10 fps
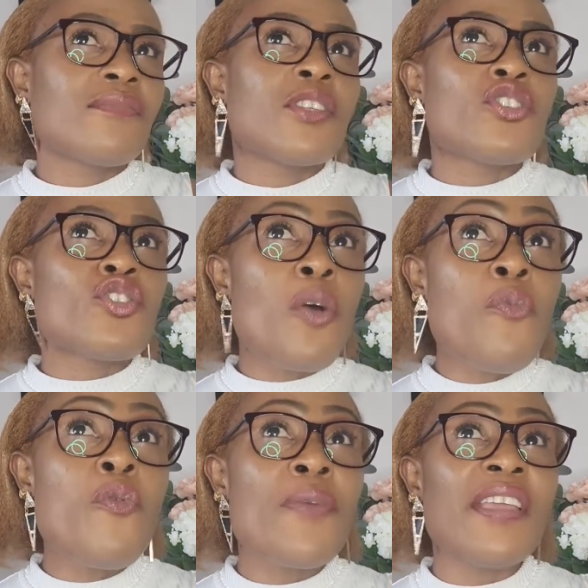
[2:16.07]
Some
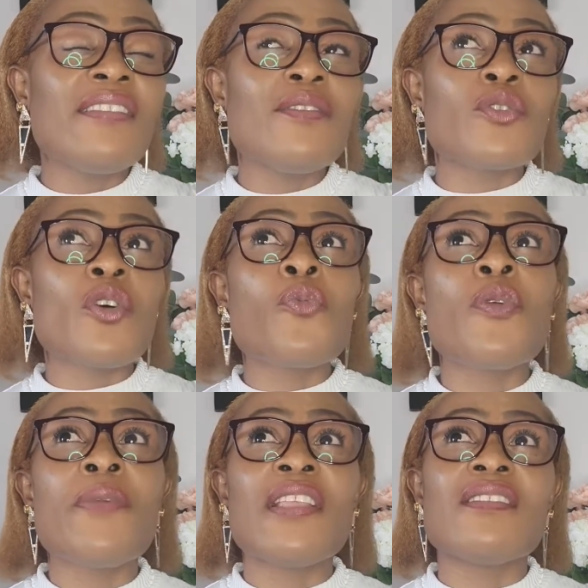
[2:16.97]

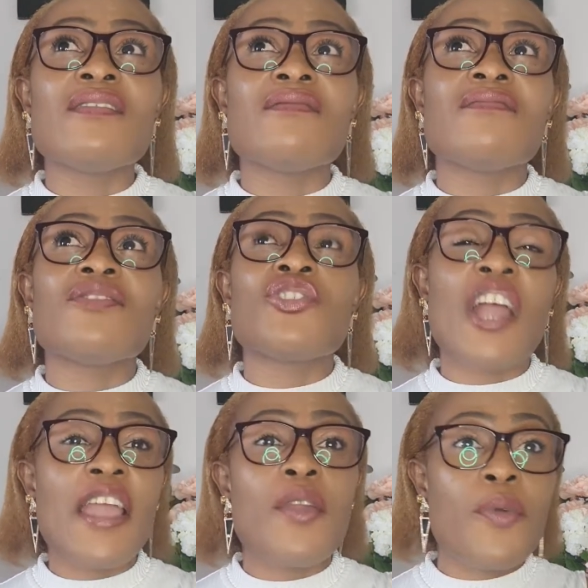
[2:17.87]
women
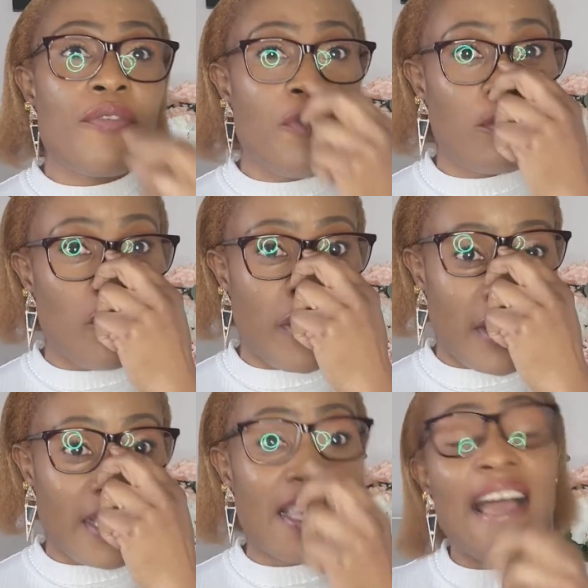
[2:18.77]
shy away from doing
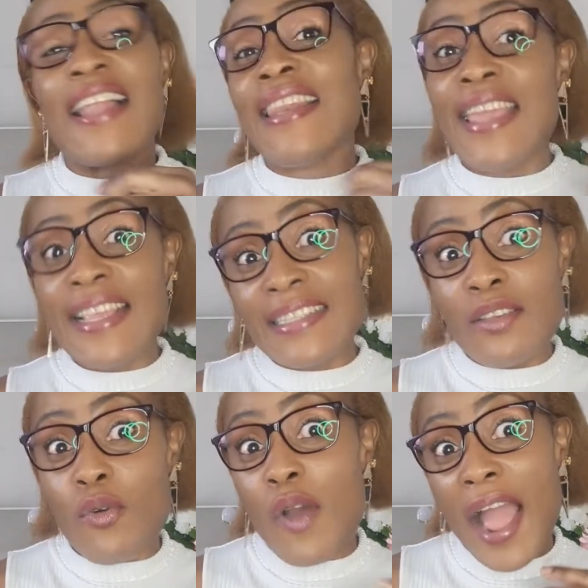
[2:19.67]
that. They are lazy
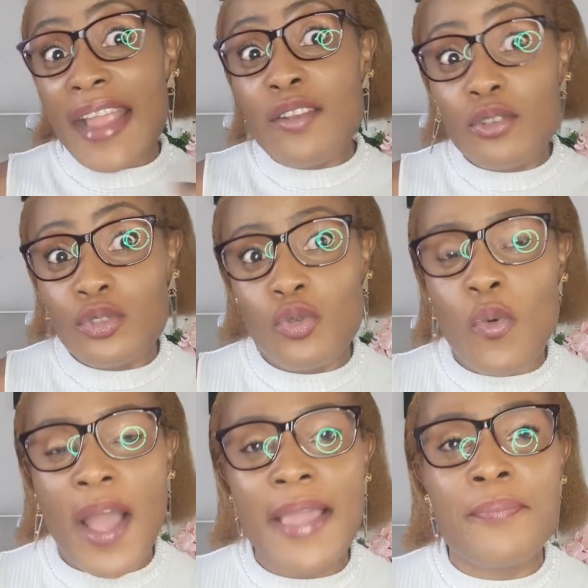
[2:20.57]
or I don't know
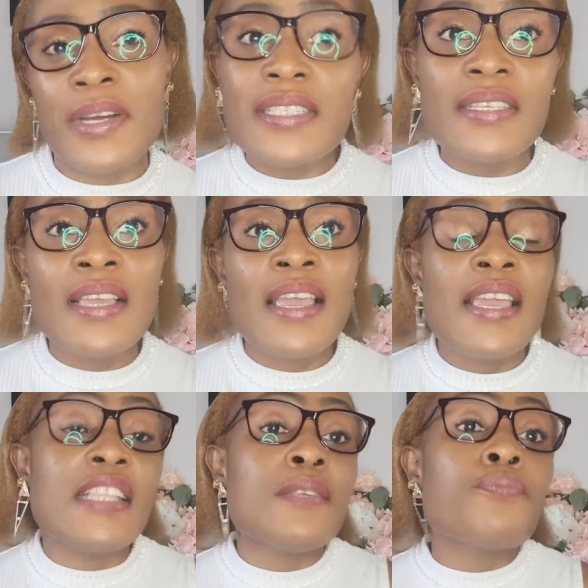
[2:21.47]
why, but
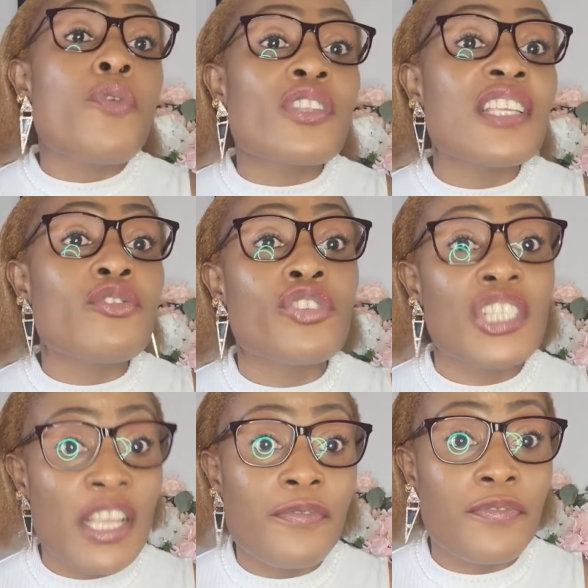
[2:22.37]
it's important to
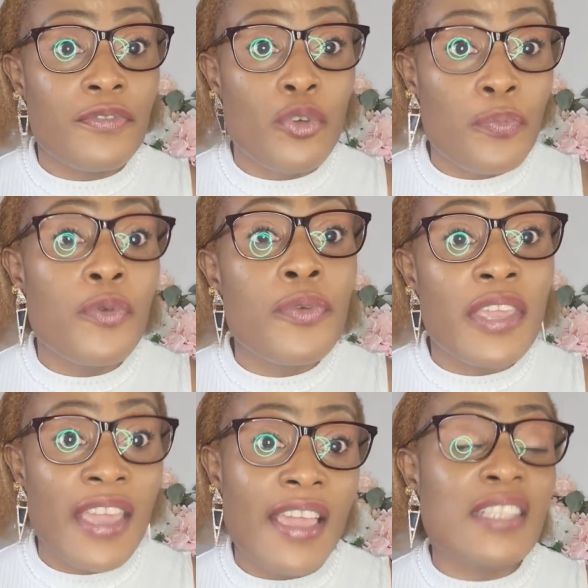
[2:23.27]
shave your pubic
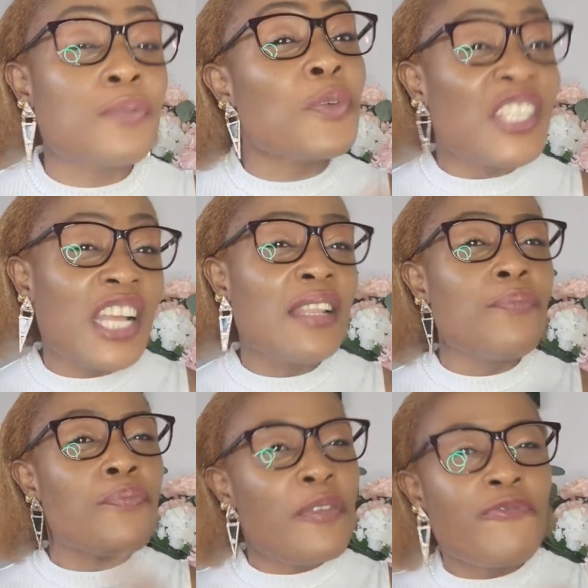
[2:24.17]
hair, especially
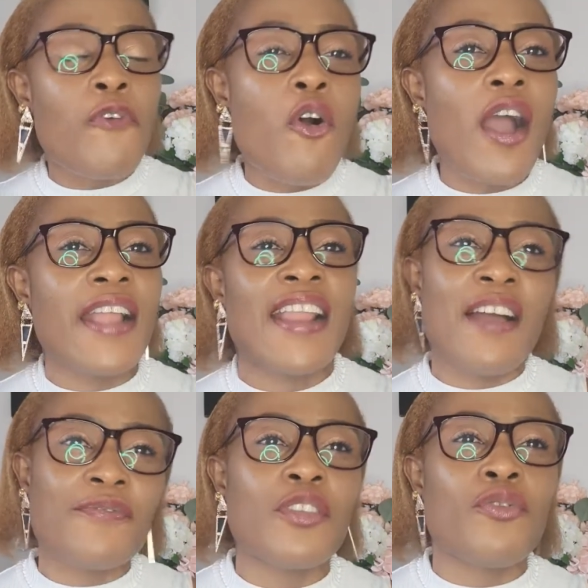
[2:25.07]
before and
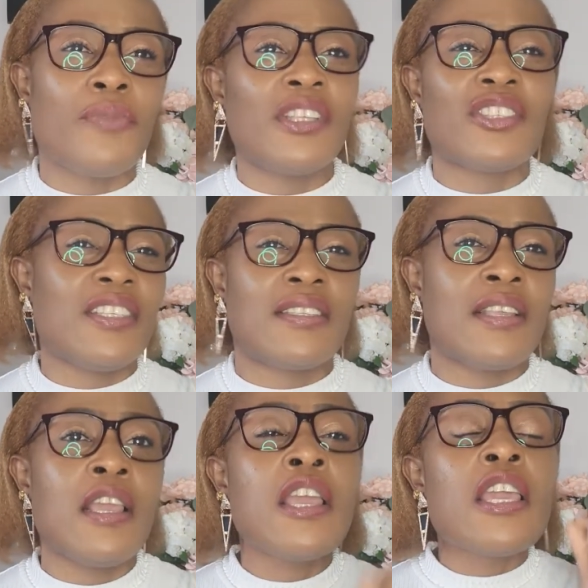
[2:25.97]
after your menses.
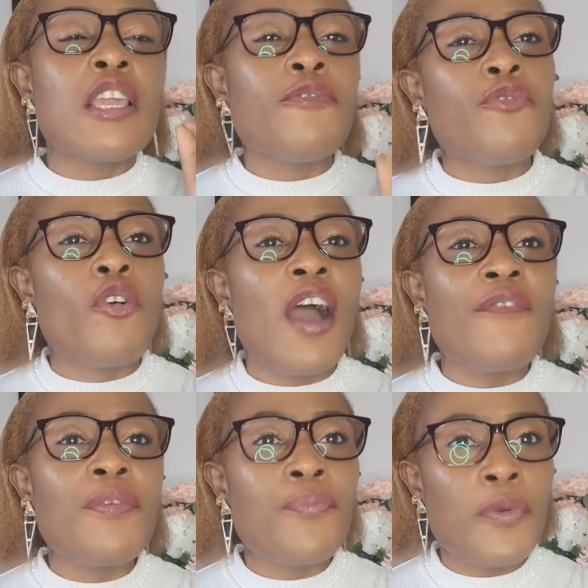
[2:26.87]
If you're
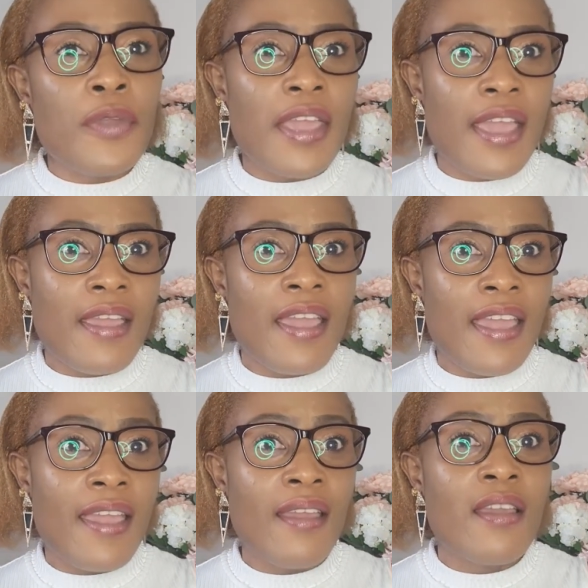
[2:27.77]
having pubic
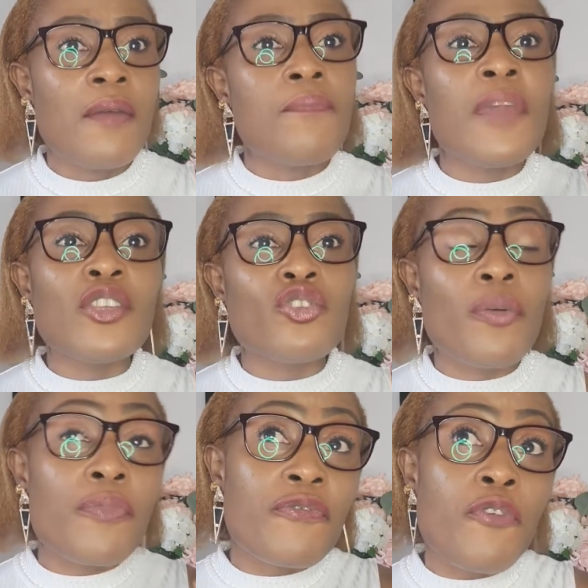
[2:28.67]
hair, make sure
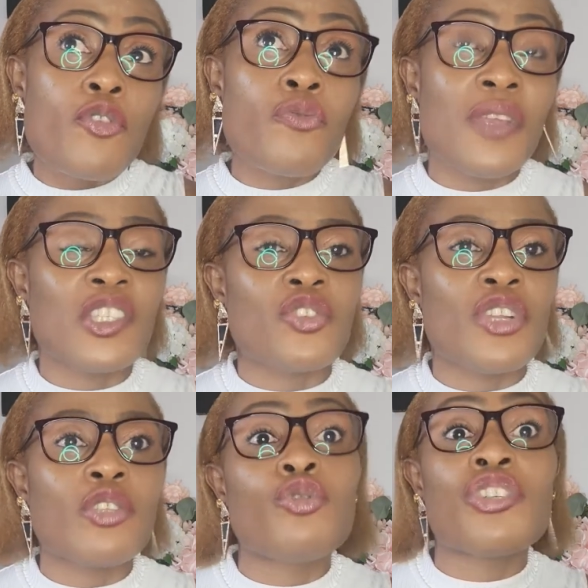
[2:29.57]
before you
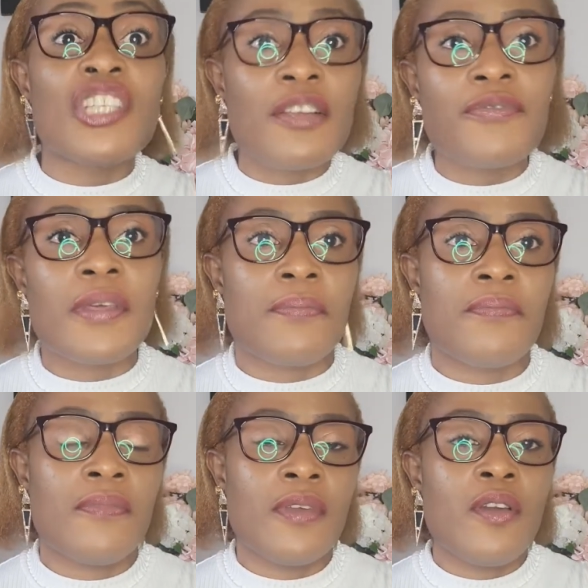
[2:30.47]
menstruate you shave them.
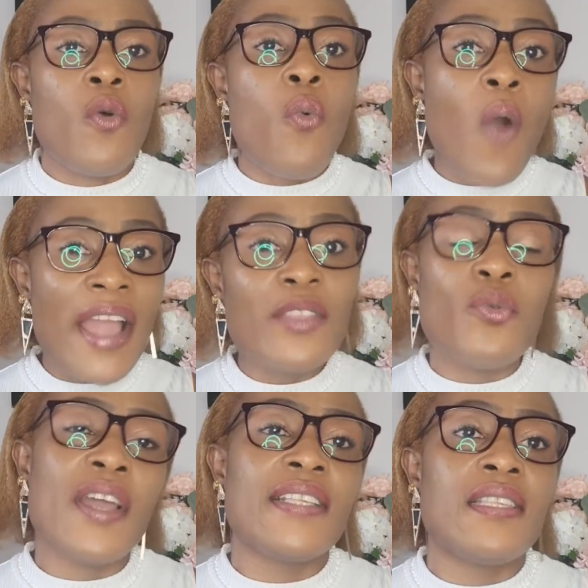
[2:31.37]
Why
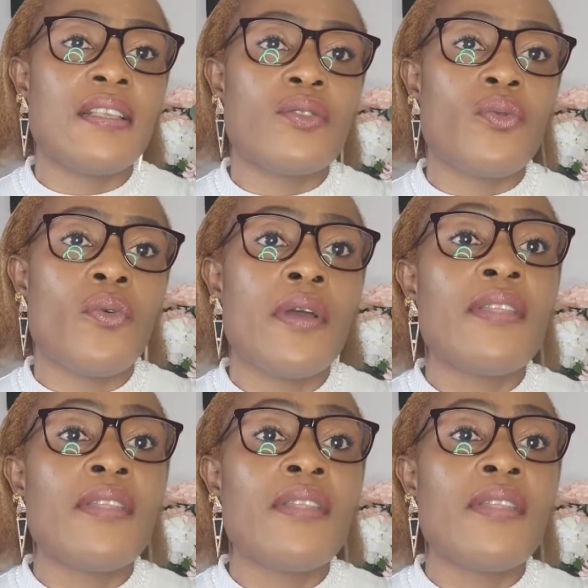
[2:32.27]
do I say so?